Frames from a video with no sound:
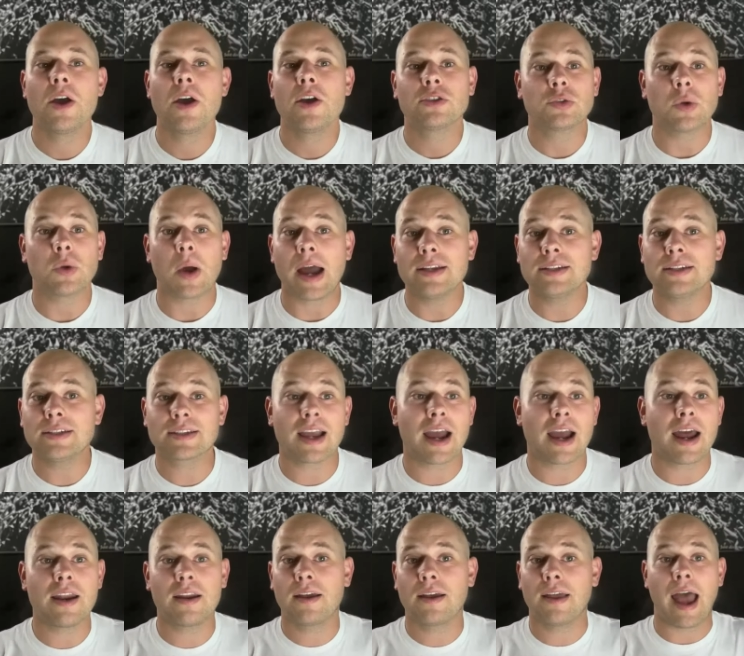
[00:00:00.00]
So I just
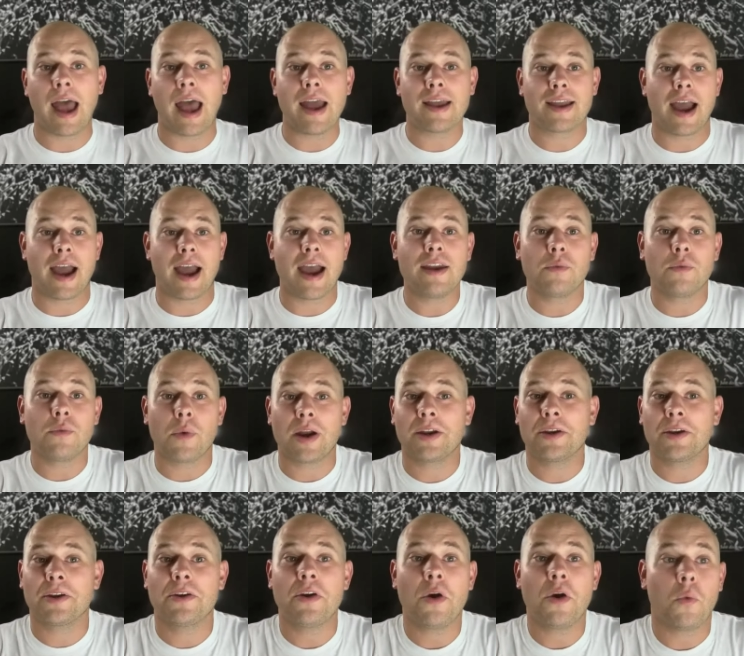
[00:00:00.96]
kind of I kind of
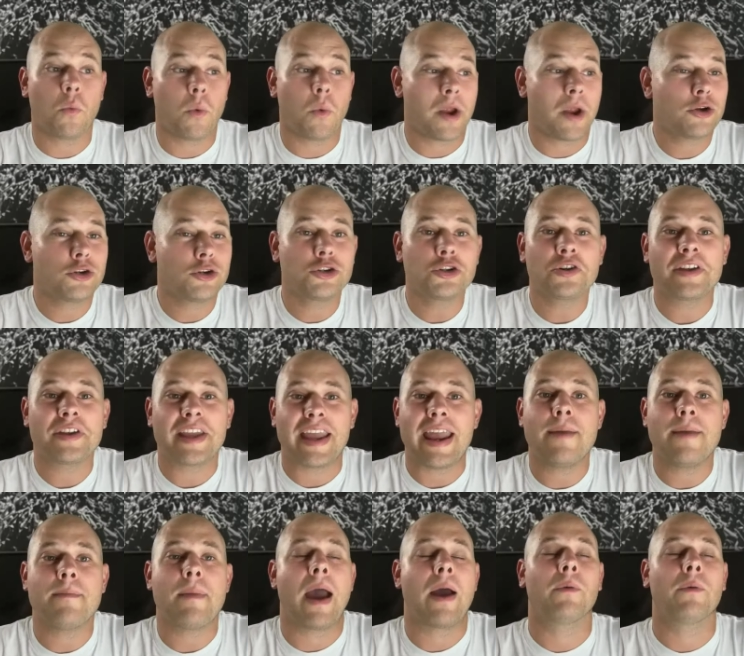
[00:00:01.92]
wanted to know where's your
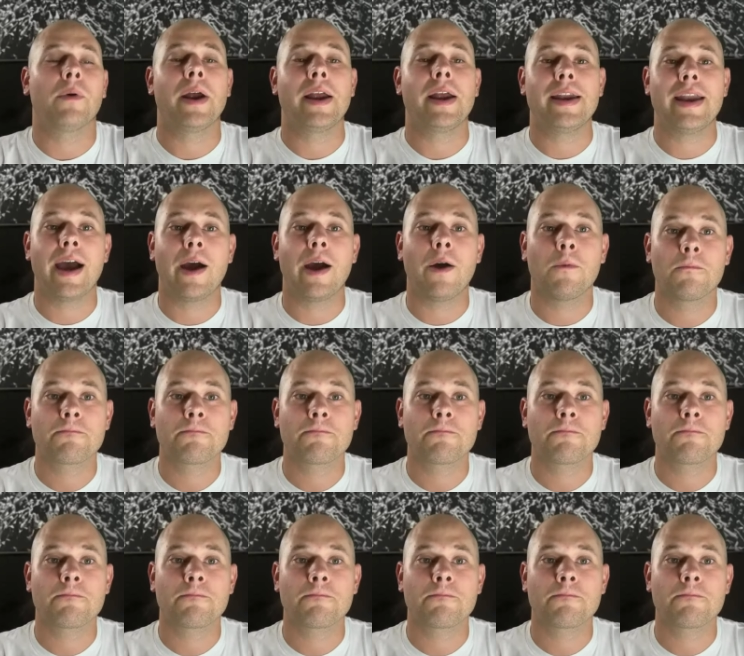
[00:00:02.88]
game at right now?